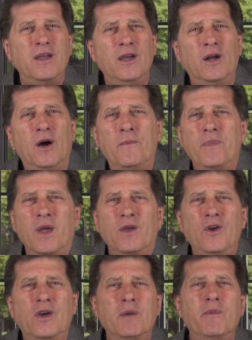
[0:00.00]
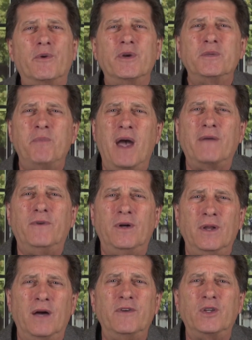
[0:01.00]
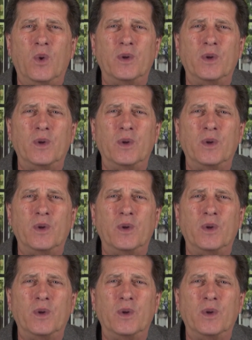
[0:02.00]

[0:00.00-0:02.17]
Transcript: you know, you can be respectful and loving